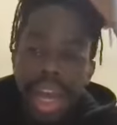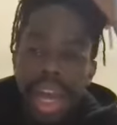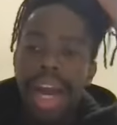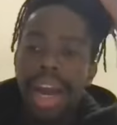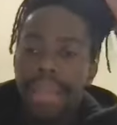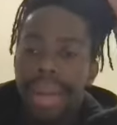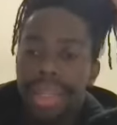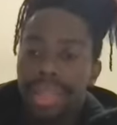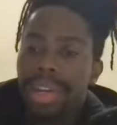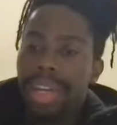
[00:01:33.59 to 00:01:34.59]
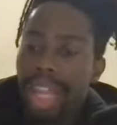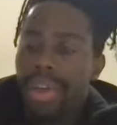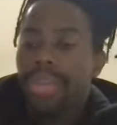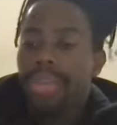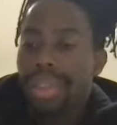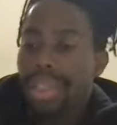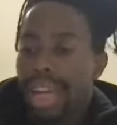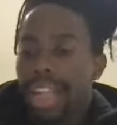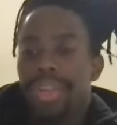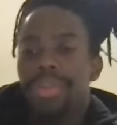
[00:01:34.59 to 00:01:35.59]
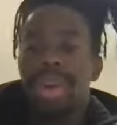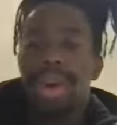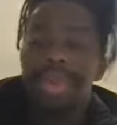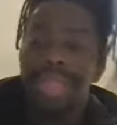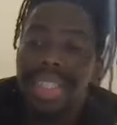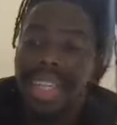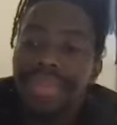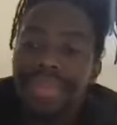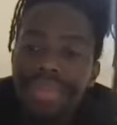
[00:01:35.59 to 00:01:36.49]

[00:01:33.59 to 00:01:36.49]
It's looking like we'll most likely use OpenSea.